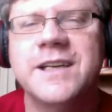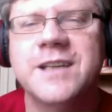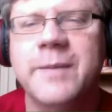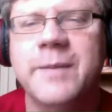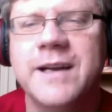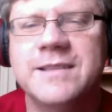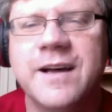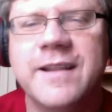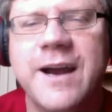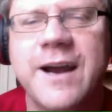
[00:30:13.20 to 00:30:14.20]
I made in
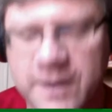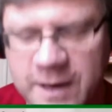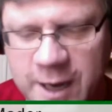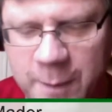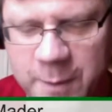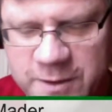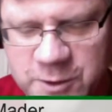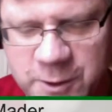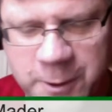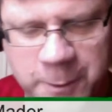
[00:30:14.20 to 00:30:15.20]
South Africa a couple
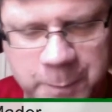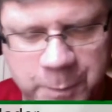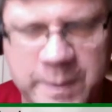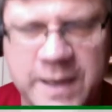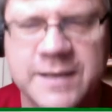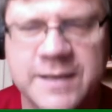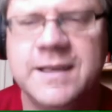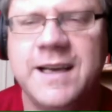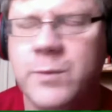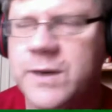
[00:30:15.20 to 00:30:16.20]
years ago, because
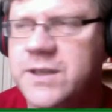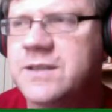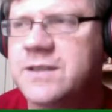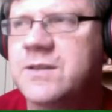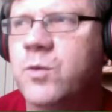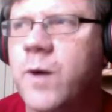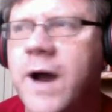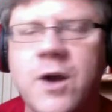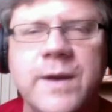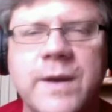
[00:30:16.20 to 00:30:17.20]
again, why
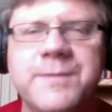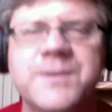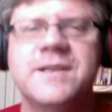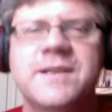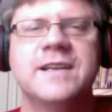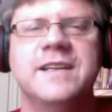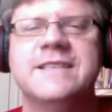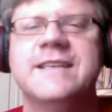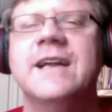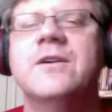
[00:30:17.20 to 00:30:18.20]
are we stuck in these
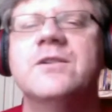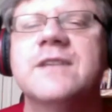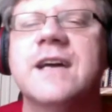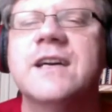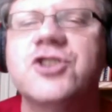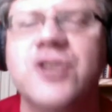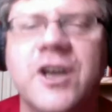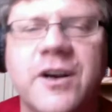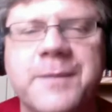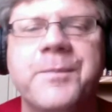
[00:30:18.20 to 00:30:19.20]
silos, not
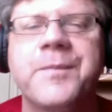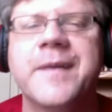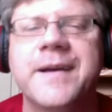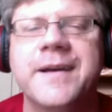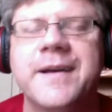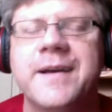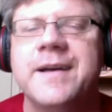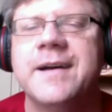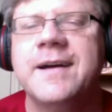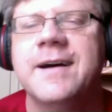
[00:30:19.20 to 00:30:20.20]
sharing?
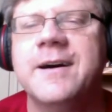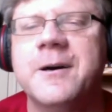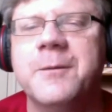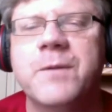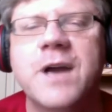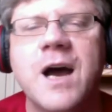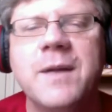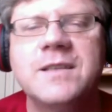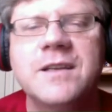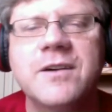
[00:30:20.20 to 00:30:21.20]

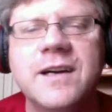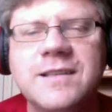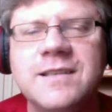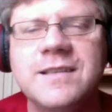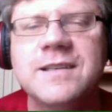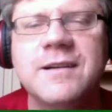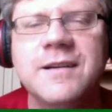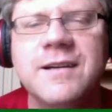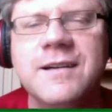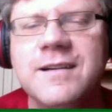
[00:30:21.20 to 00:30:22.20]
Comments to Chris,
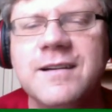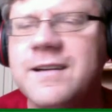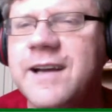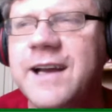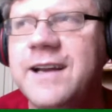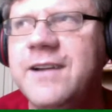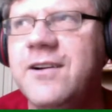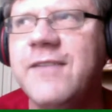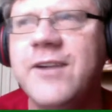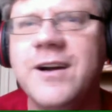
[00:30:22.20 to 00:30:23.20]
Andy, or
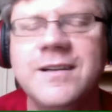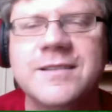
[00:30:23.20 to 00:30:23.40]
Ivar?